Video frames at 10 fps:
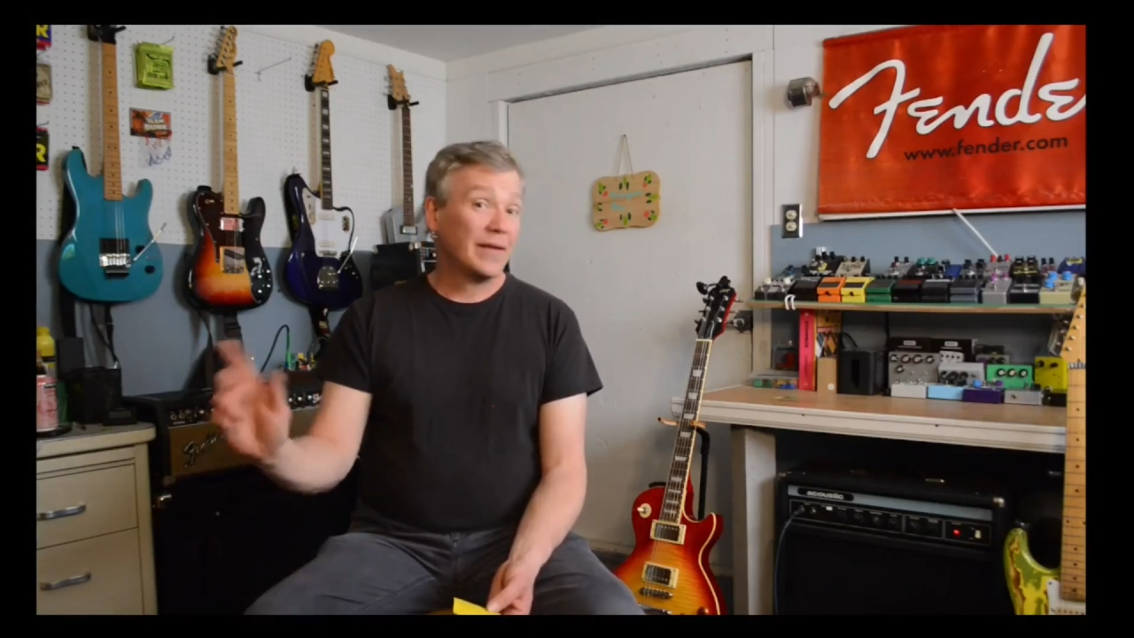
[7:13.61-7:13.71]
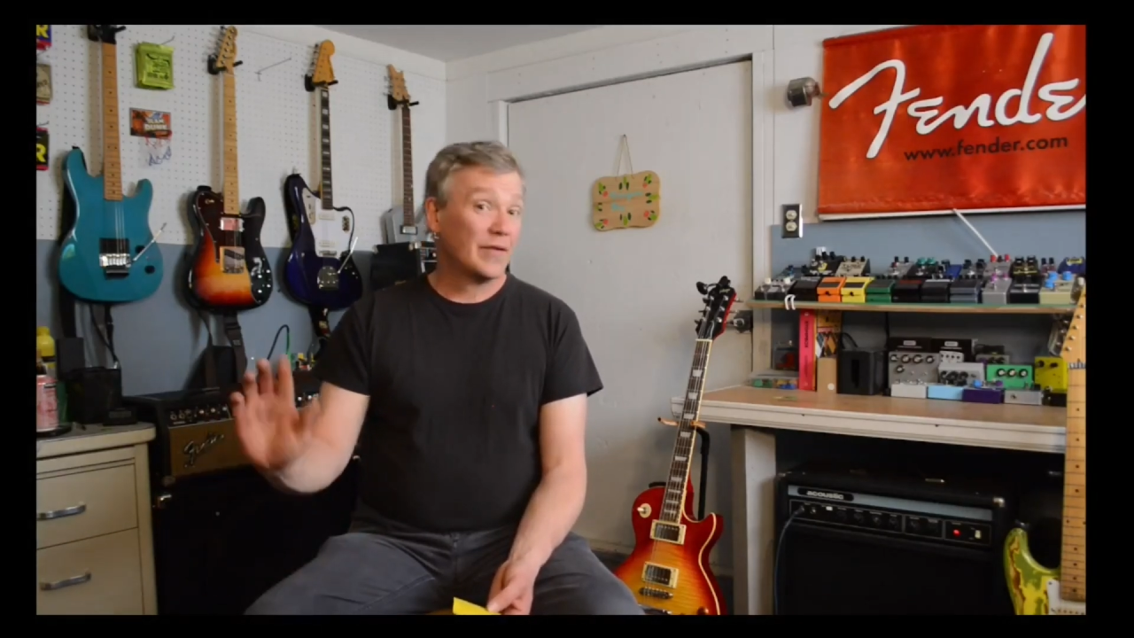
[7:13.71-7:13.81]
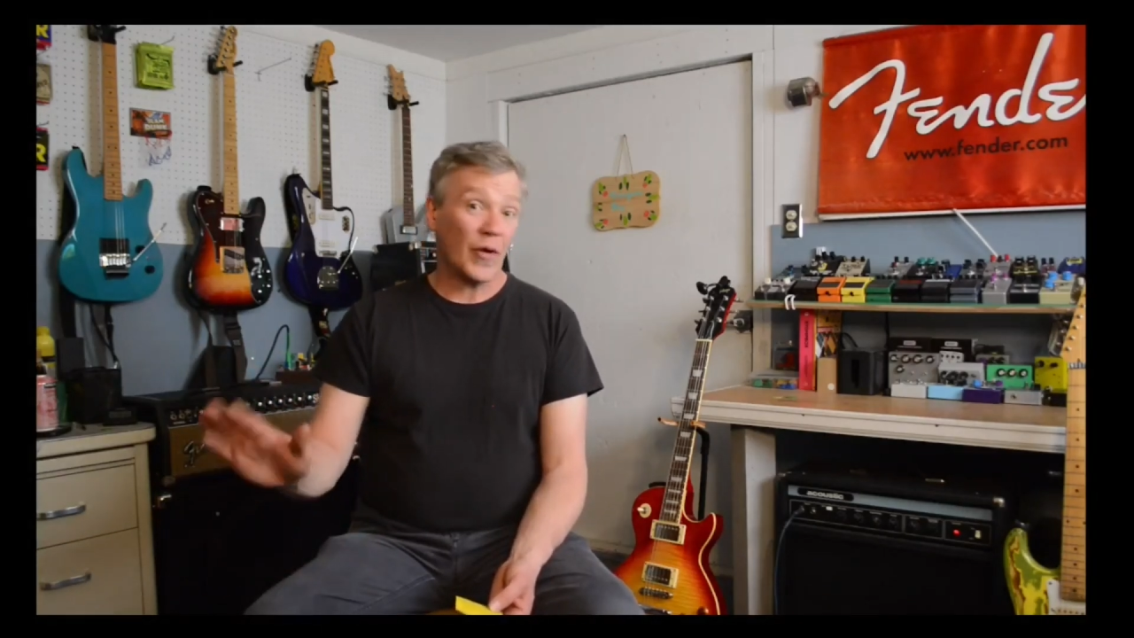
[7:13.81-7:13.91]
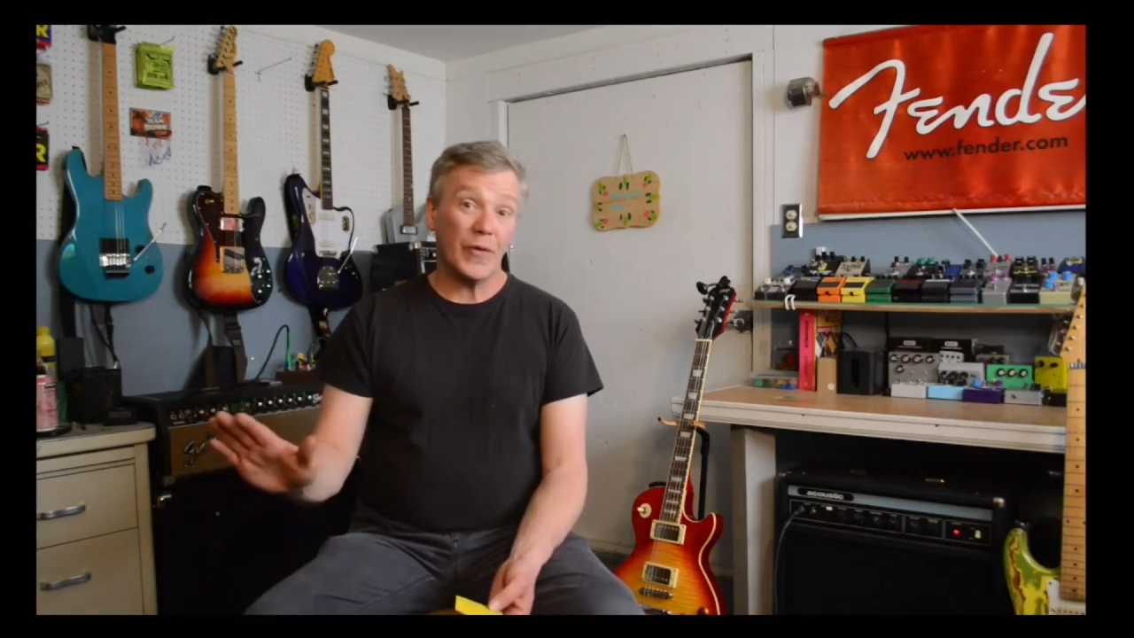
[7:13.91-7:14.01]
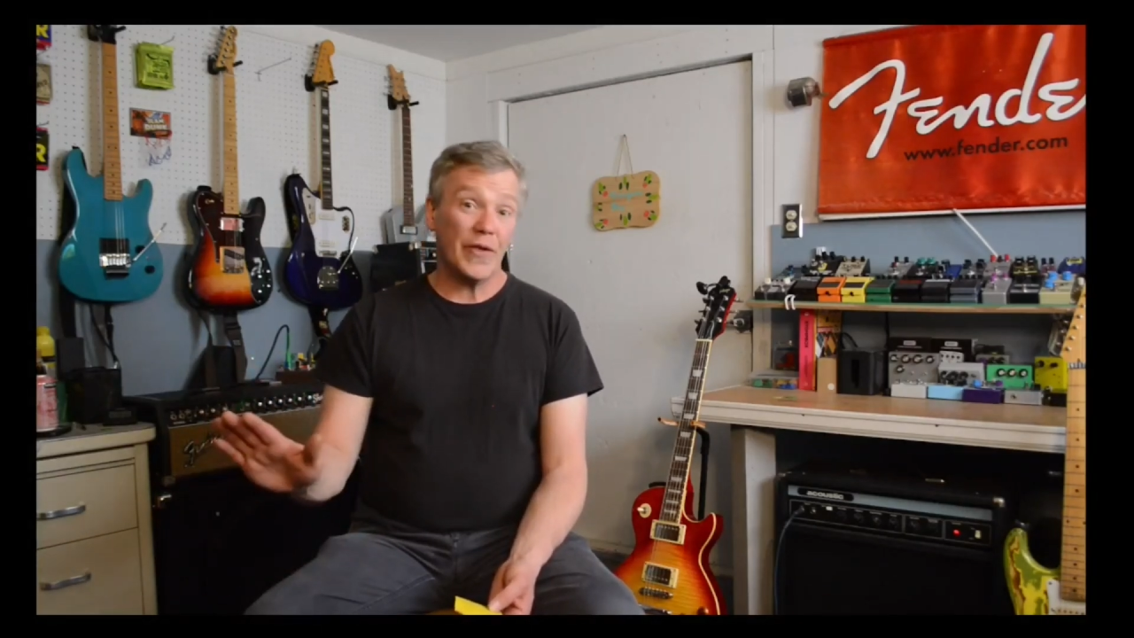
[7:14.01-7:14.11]

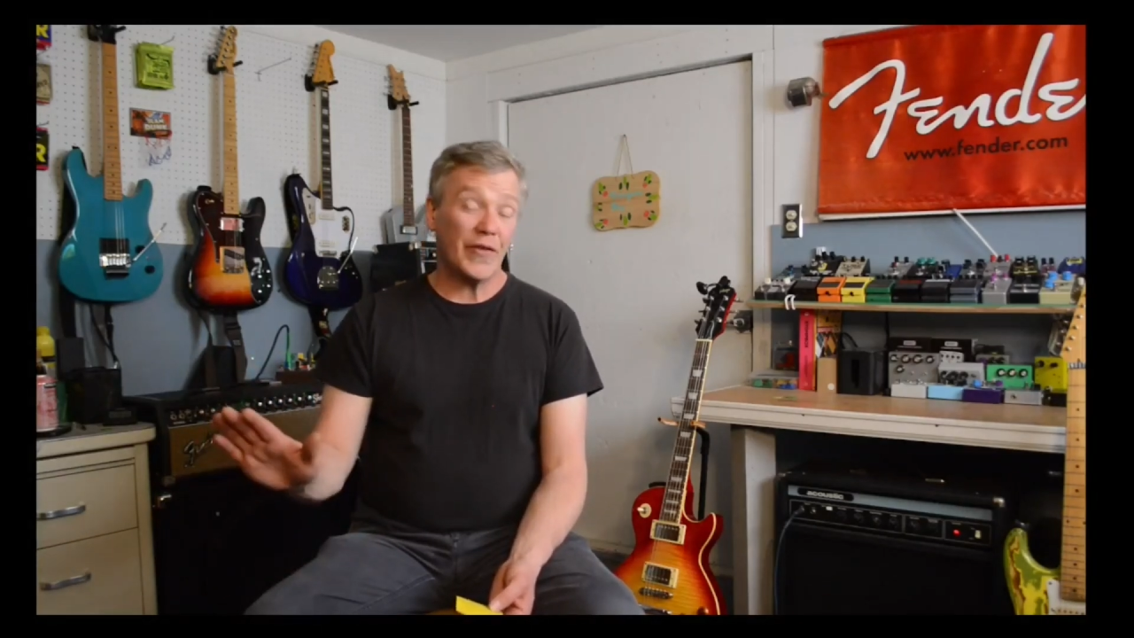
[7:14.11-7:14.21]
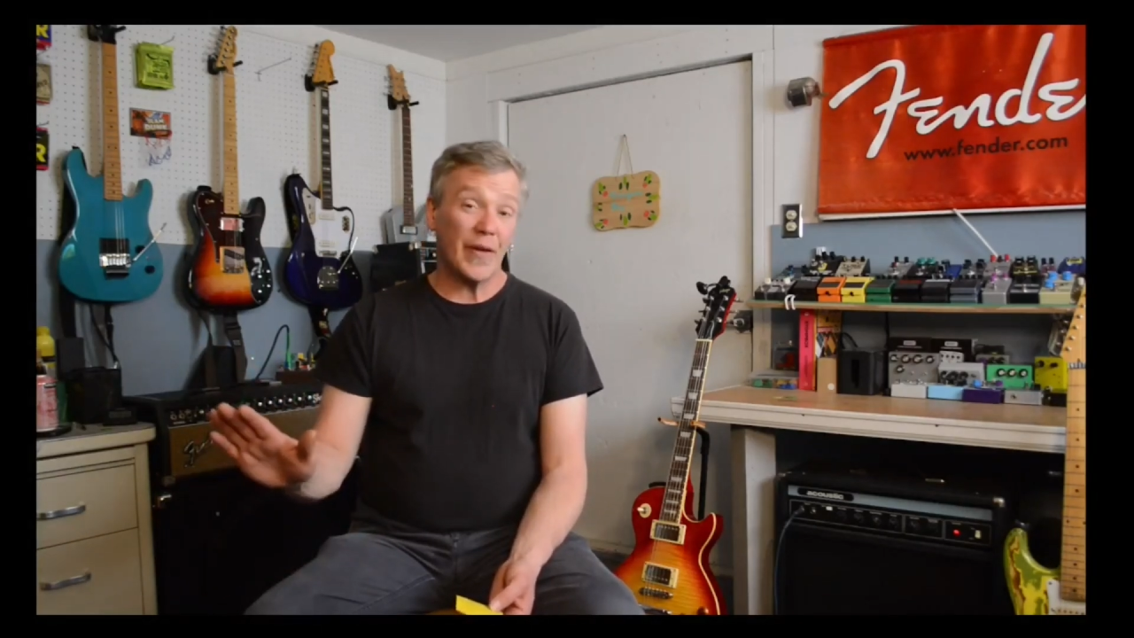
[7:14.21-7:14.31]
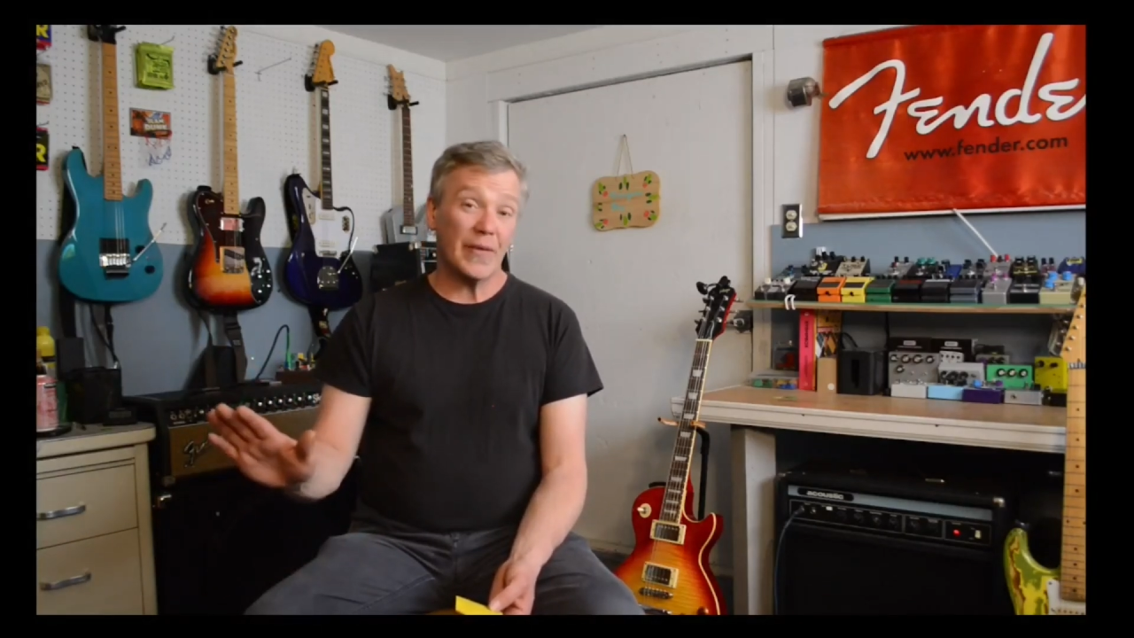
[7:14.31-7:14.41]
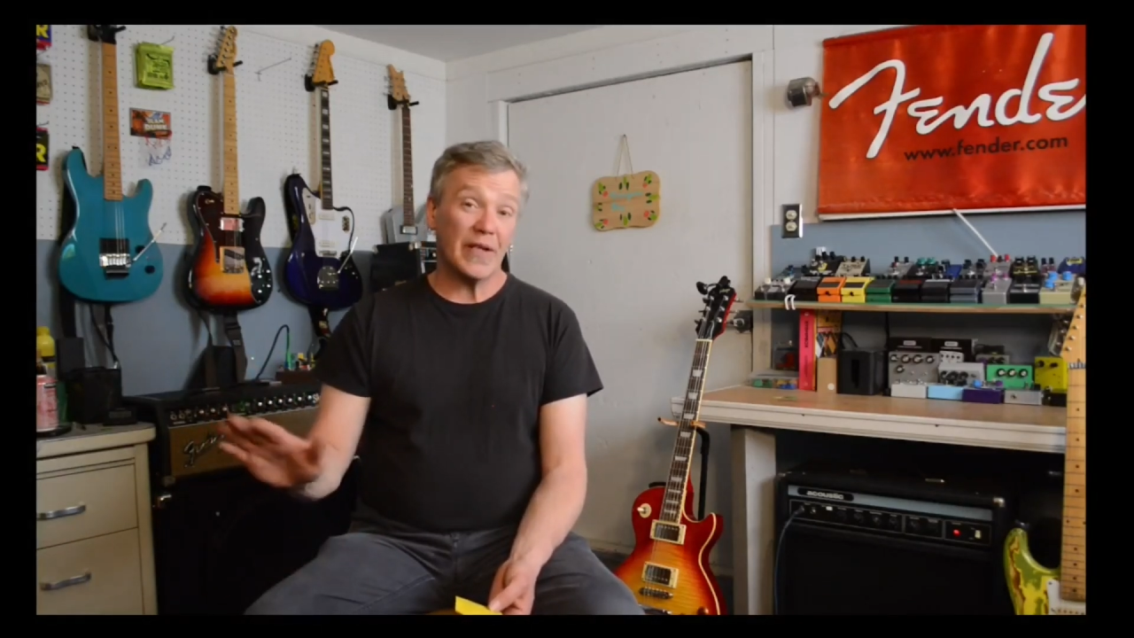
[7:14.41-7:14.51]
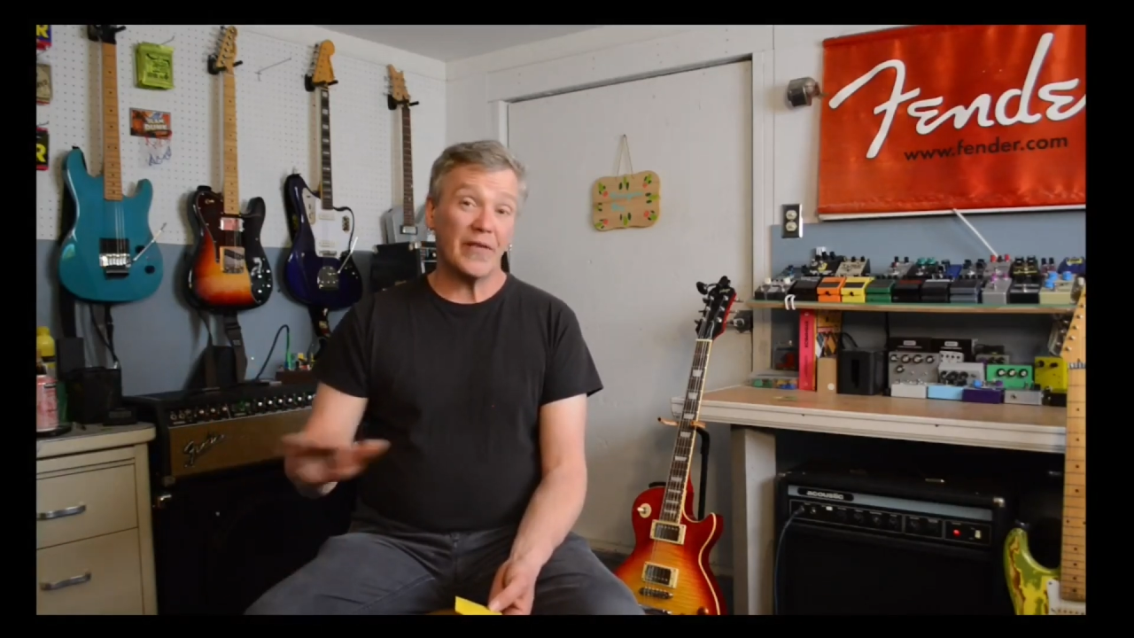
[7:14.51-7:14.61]
Don't use
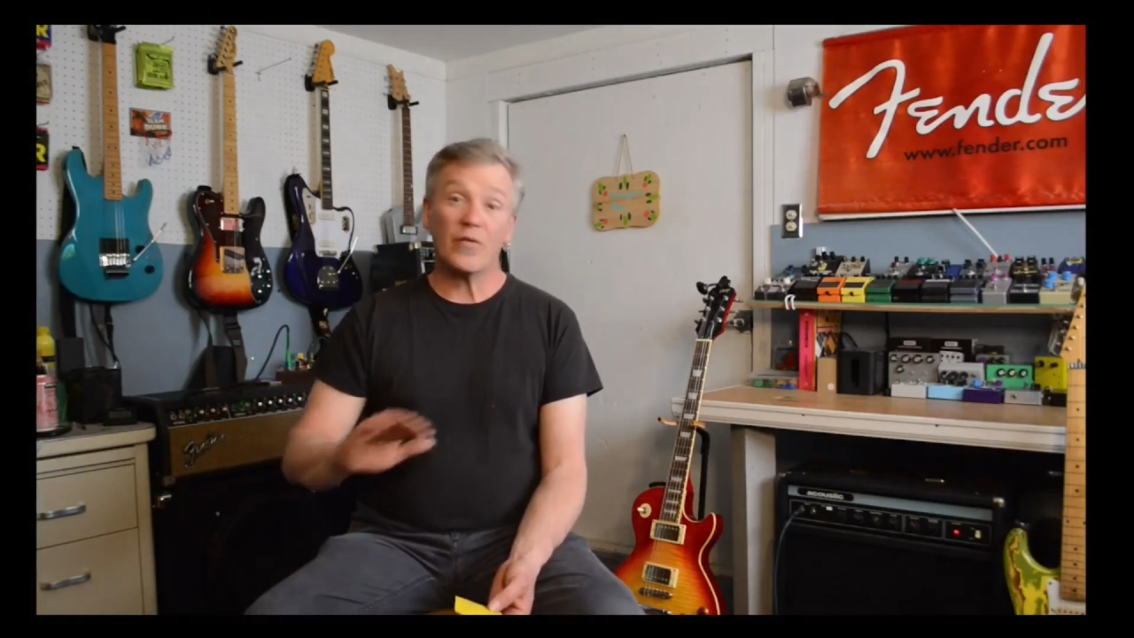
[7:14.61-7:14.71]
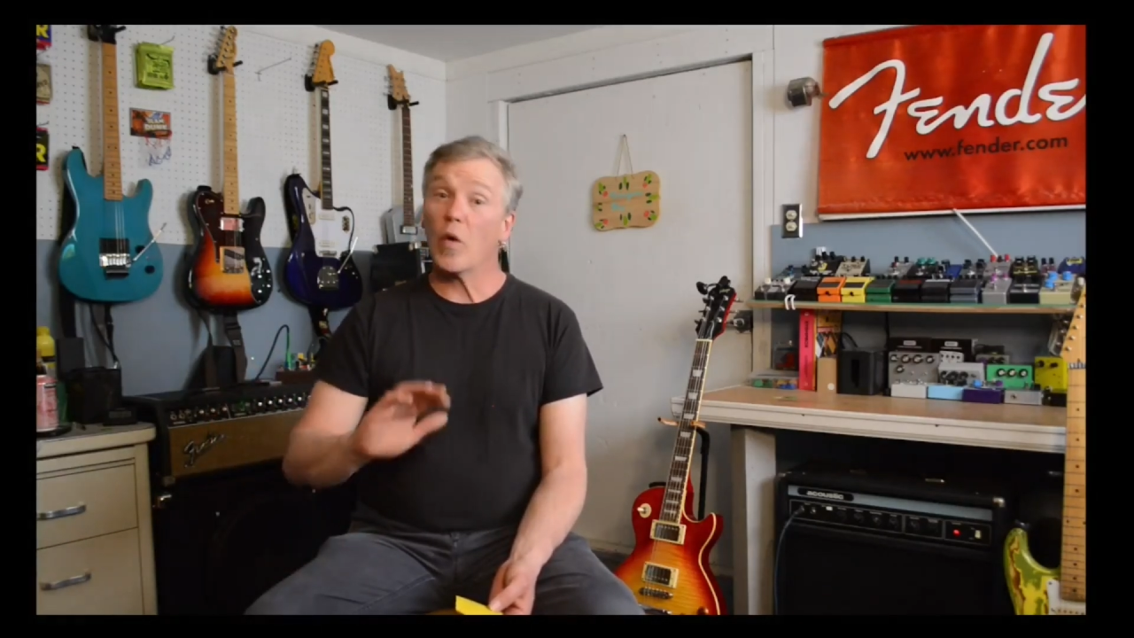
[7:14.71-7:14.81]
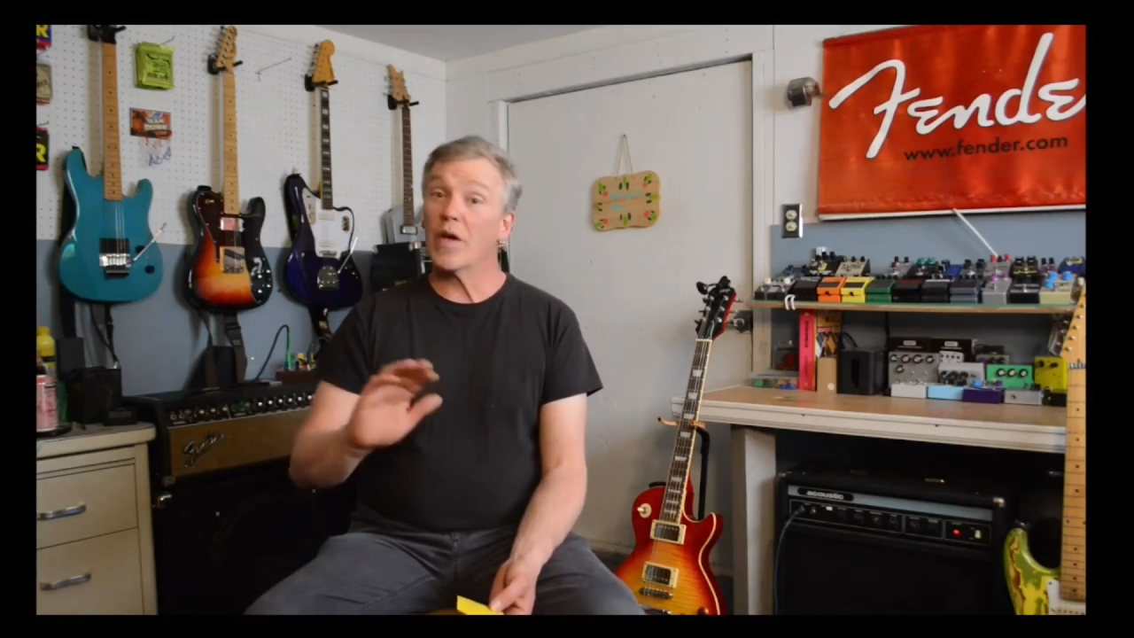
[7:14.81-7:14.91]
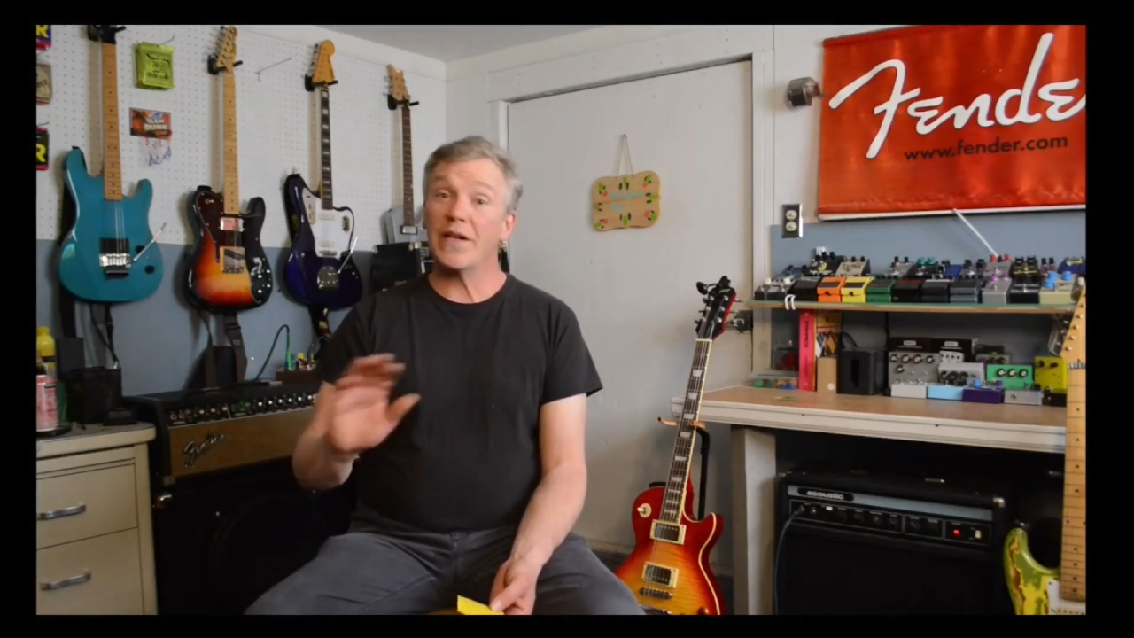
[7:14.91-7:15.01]
WD-40.